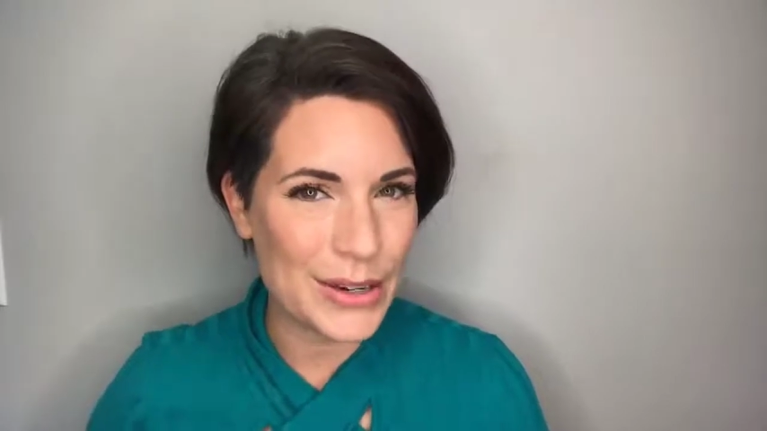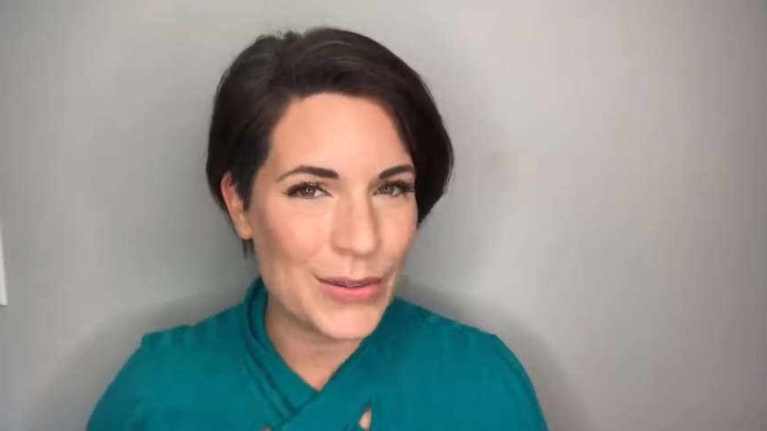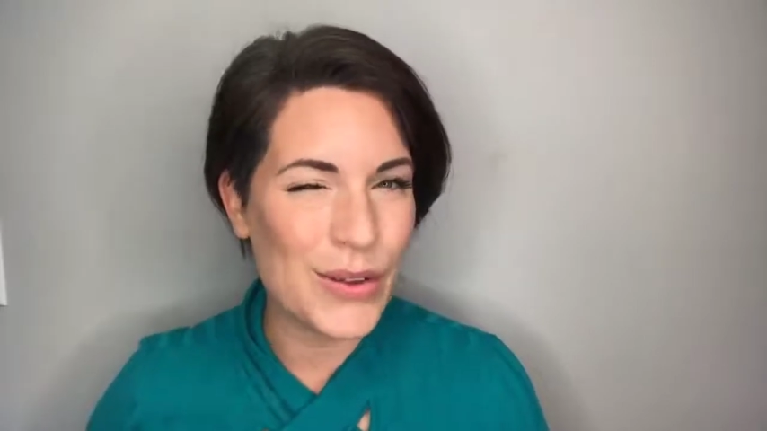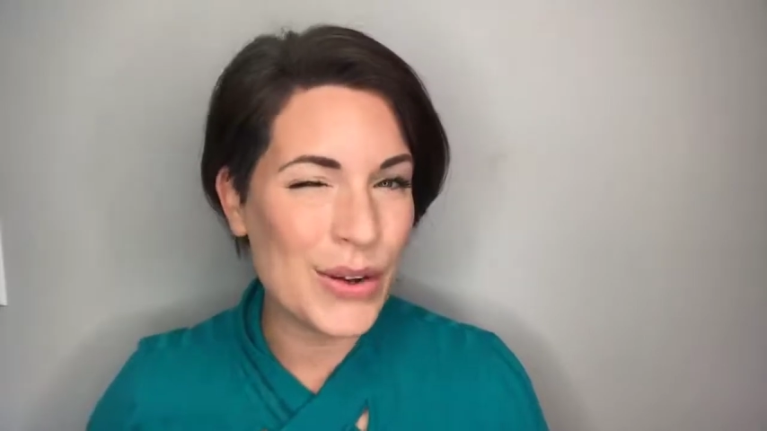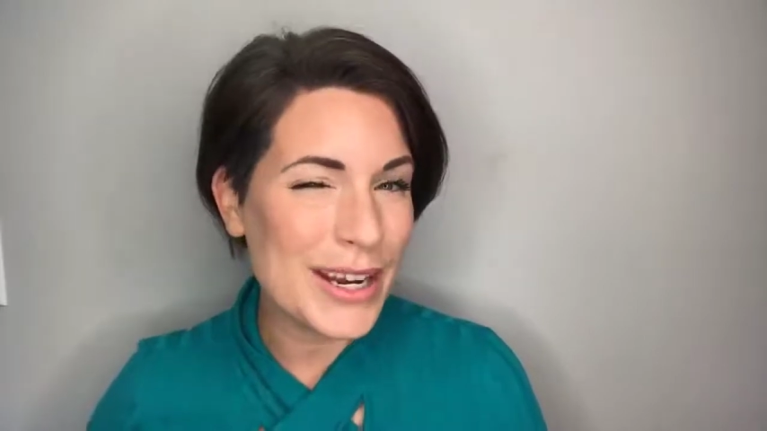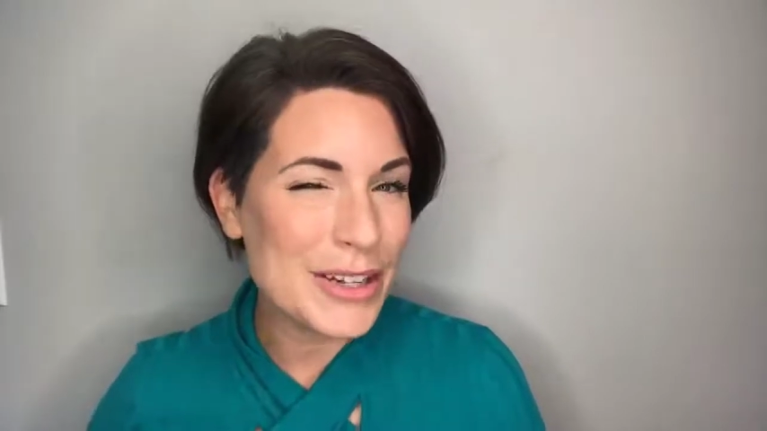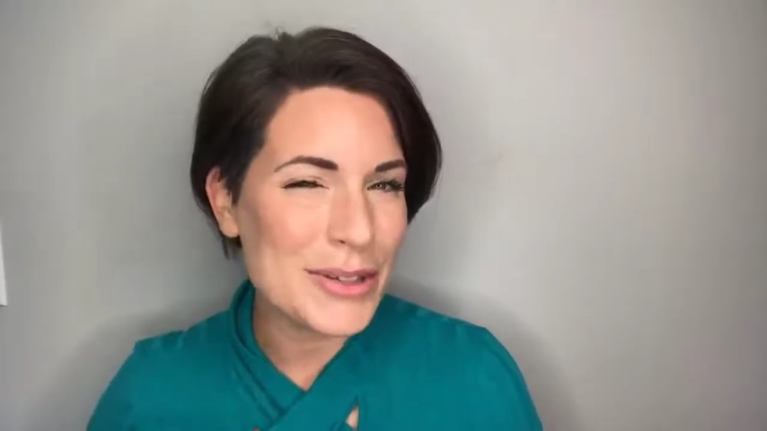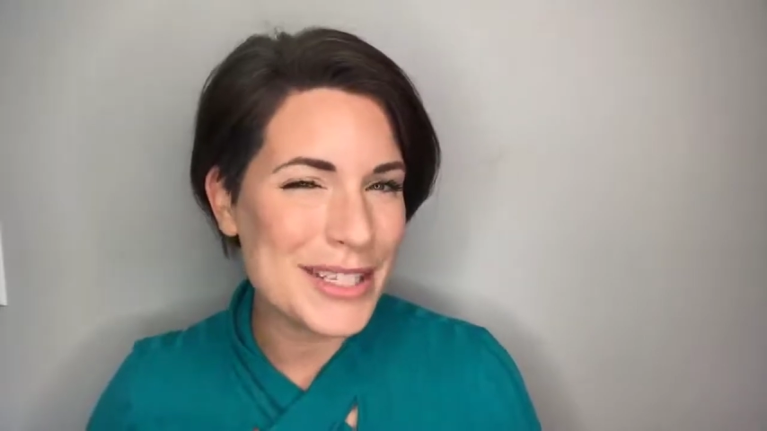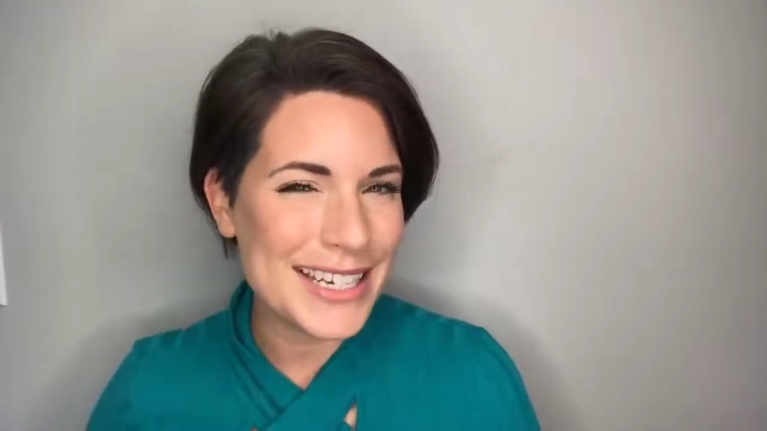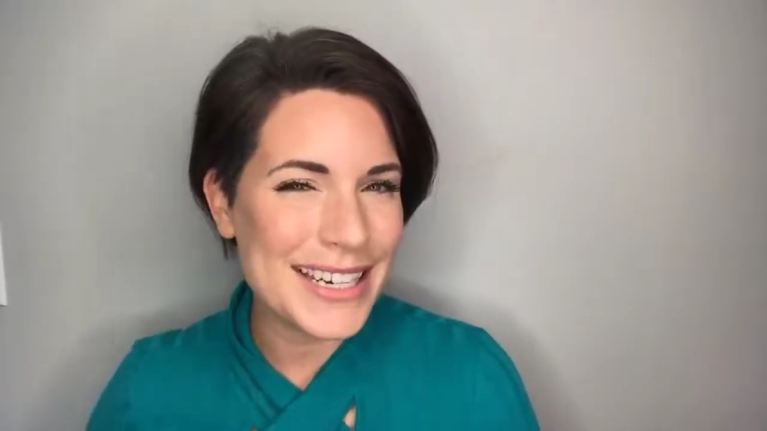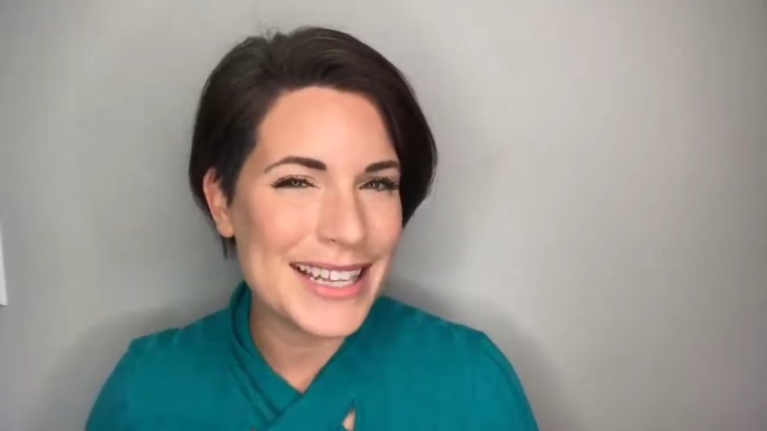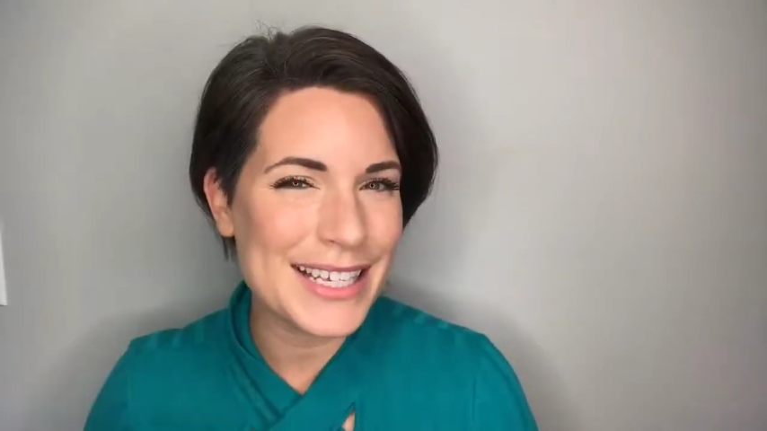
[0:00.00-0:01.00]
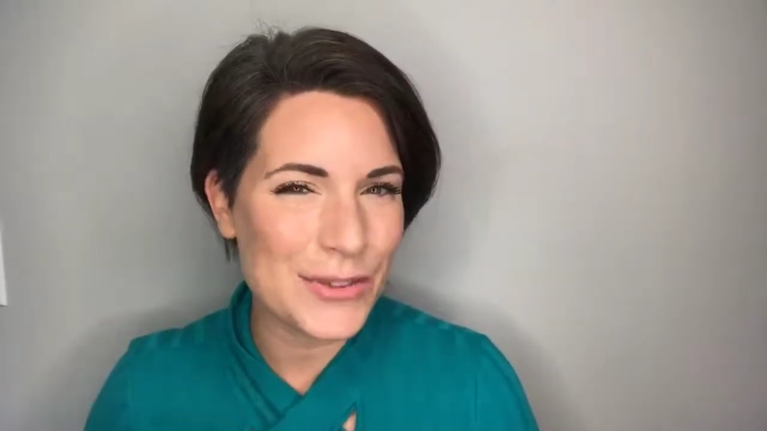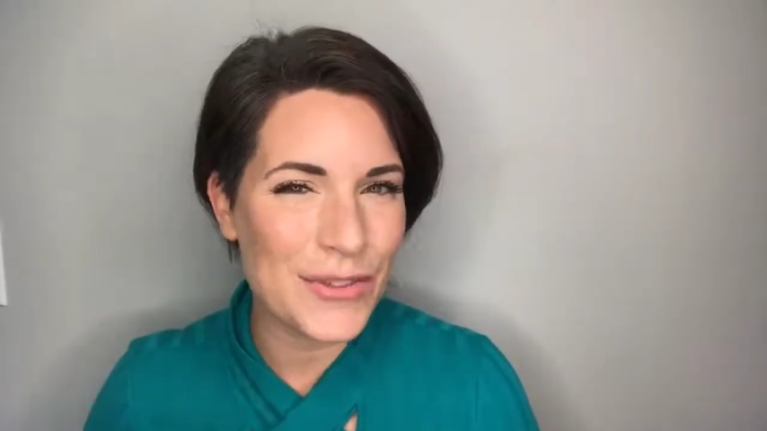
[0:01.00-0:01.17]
if you're interested in these